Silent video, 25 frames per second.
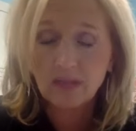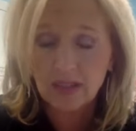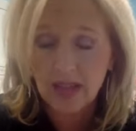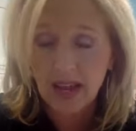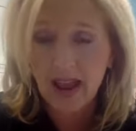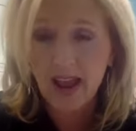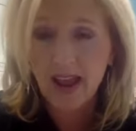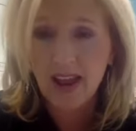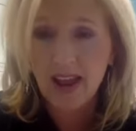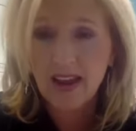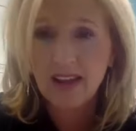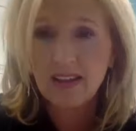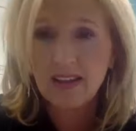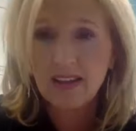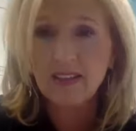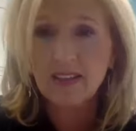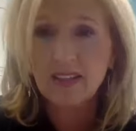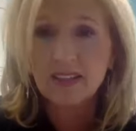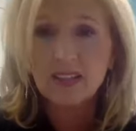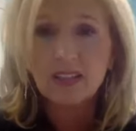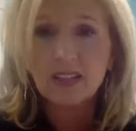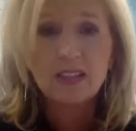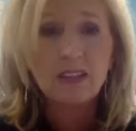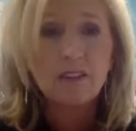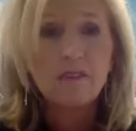day, and
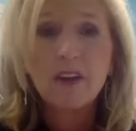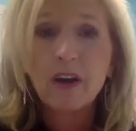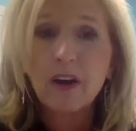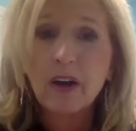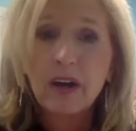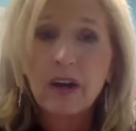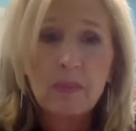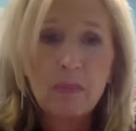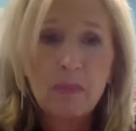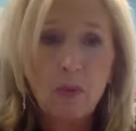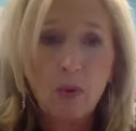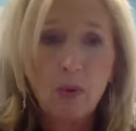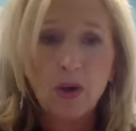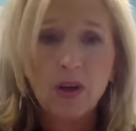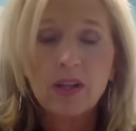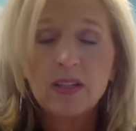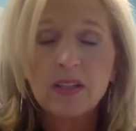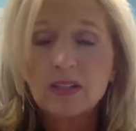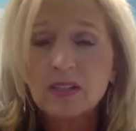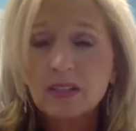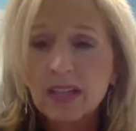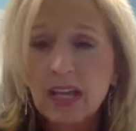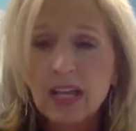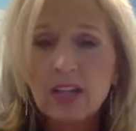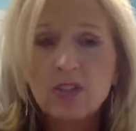this is a very
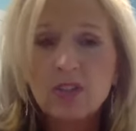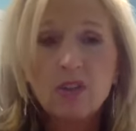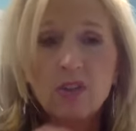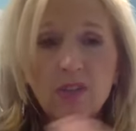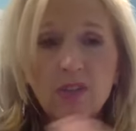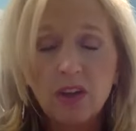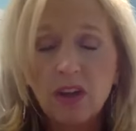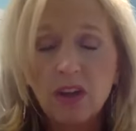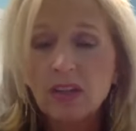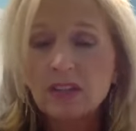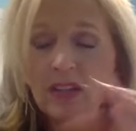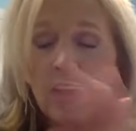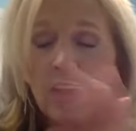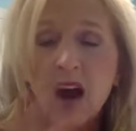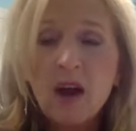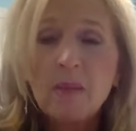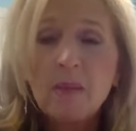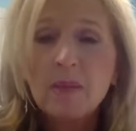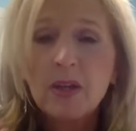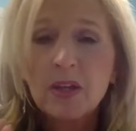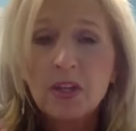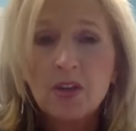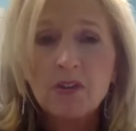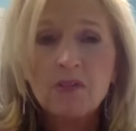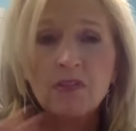important schedule, a time
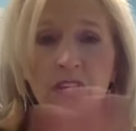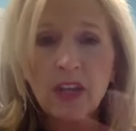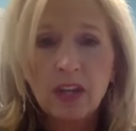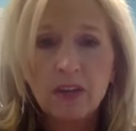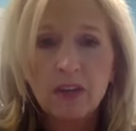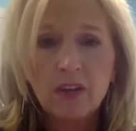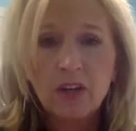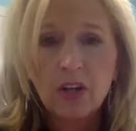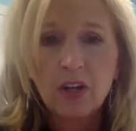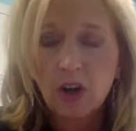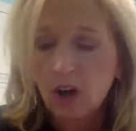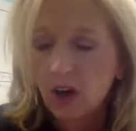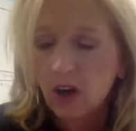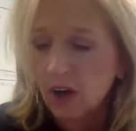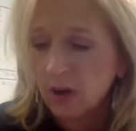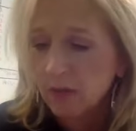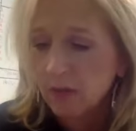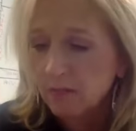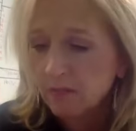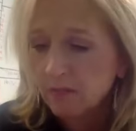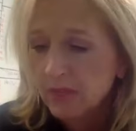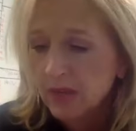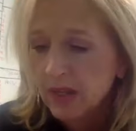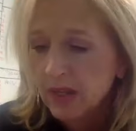that you've given her.